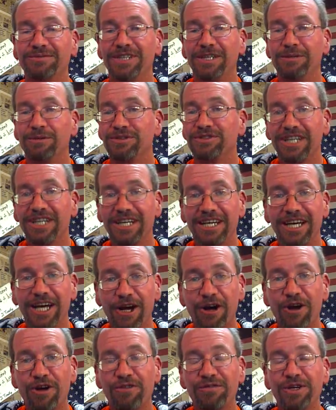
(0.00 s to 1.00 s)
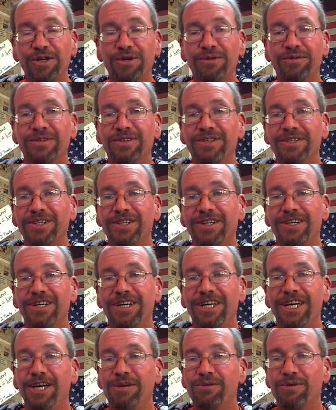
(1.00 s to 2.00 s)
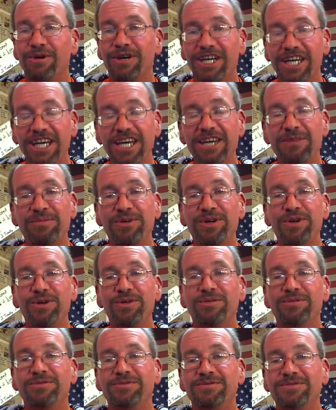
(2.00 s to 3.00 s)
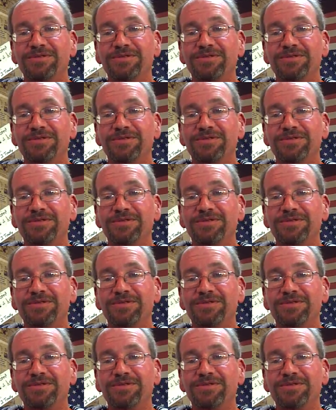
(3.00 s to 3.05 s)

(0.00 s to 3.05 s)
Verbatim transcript: He will take care of you, He will keep you,